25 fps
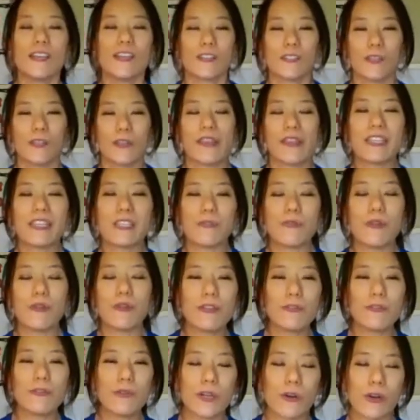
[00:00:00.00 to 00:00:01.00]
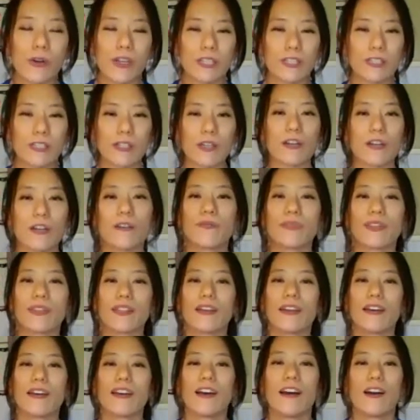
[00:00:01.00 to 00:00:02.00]
So this one, we're going to
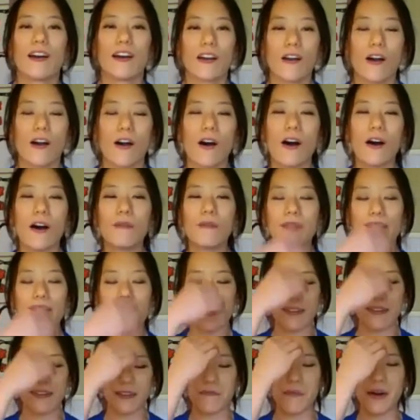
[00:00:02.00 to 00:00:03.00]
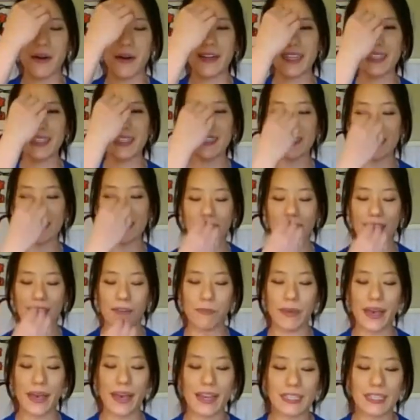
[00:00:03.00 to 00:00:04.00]
calm down the mind,
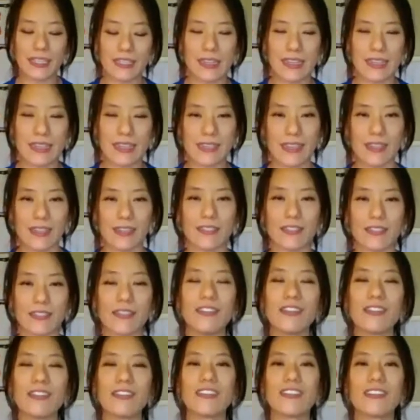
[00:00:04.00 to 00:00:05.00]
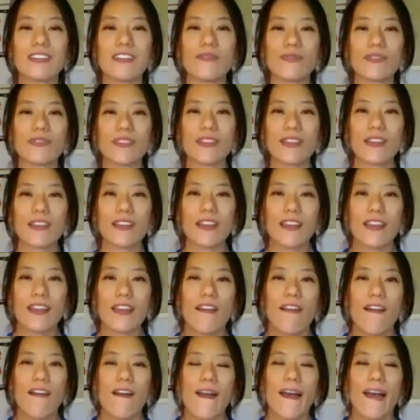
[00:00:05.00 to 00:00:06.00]
again, back to the center.
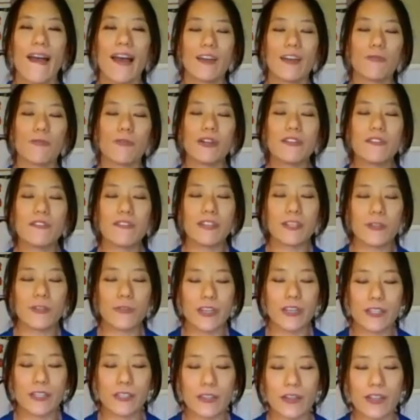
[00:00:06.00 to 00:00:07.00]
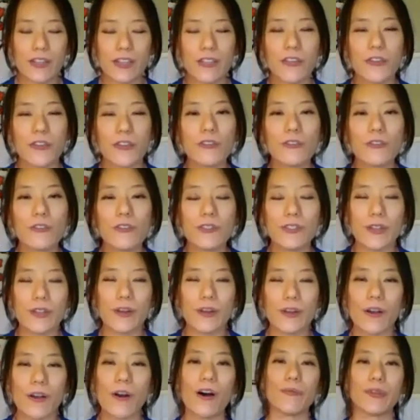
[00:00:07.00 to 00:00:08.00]
And one of the tricks you can use to
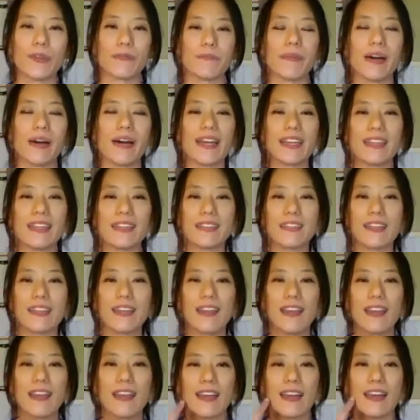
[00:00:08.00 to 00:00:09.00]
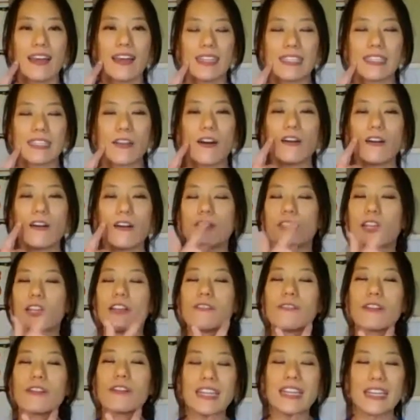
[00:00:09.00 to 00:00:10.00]
calm your mind is called
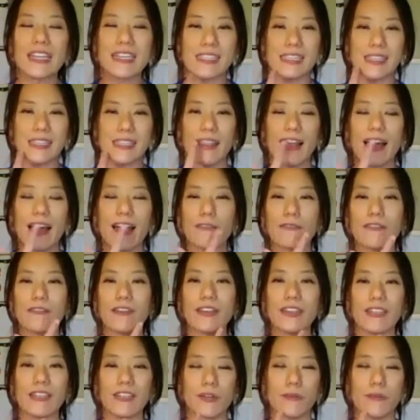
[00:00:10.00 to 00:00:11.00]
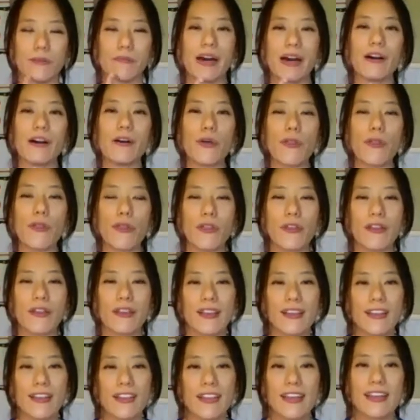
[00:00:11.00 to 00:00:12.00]
generating saliva in your mouth.
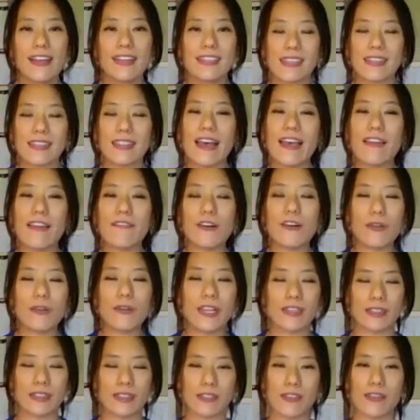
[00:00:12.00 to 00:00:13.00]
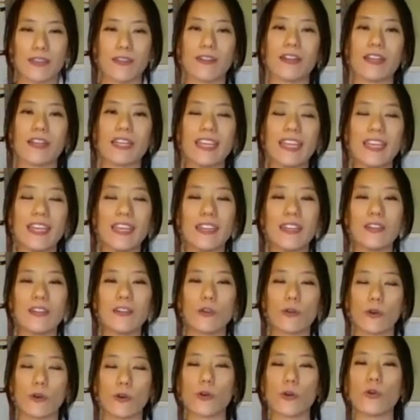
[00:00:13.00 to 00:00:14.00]
Saliva we consider
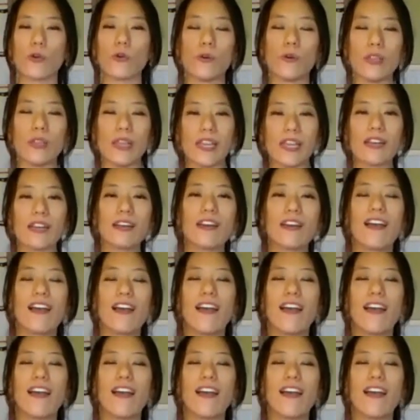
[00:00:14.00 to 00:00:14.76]
yin or cooling.